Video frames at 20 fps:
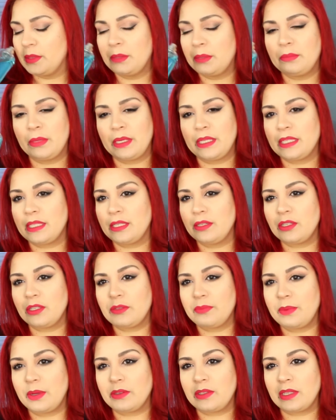But it still
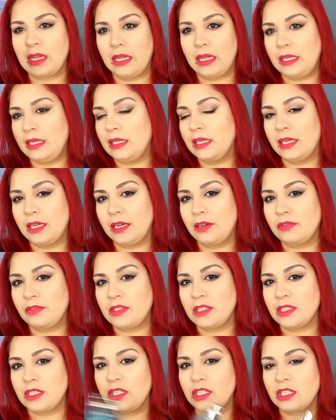smells clean enough
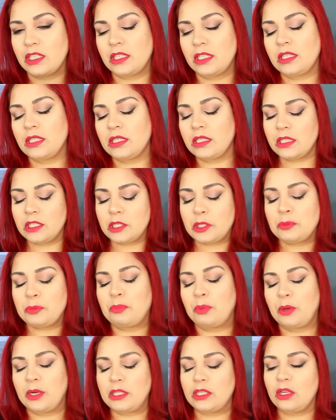to just
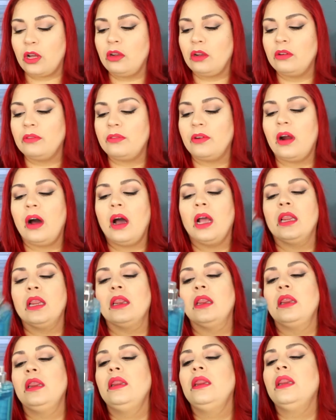spritz all over. I
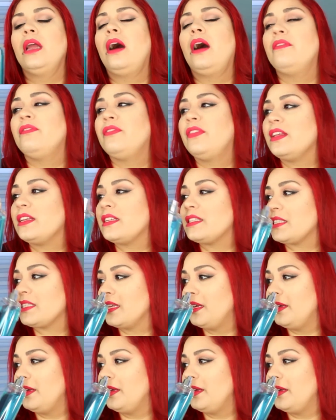love this.